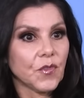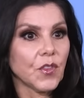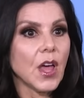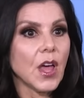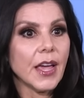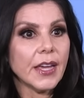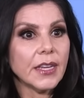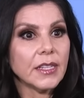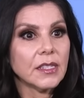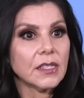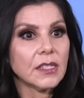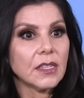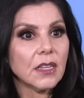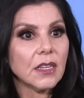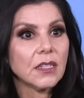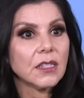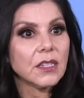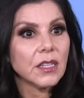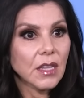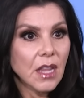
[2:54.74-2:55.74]
flights
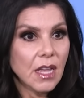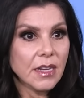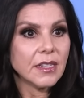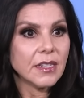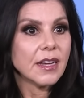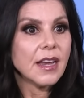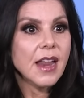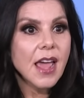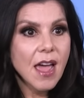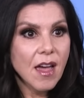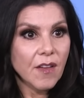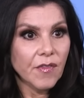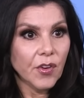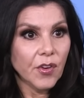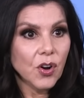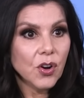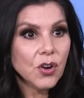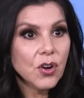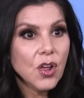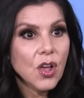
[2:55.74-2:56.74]
to London
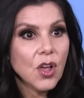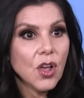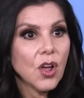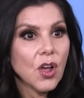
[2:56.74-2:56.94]
ever.